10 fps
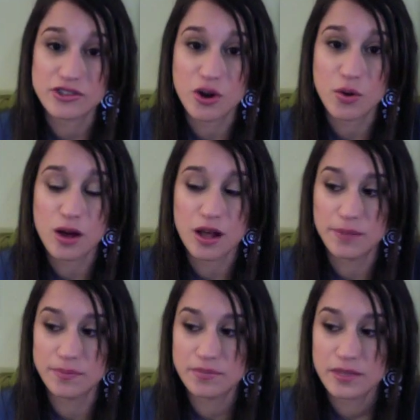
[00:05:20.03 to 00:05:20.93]
So,
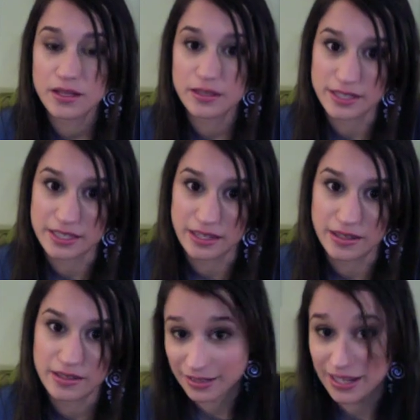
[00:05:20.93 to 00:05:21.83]
um,
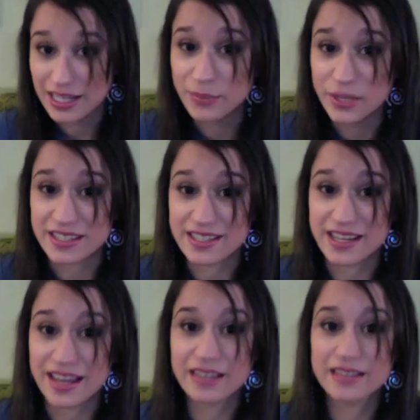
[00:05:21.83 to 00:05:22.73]
listen, I need a place to stay.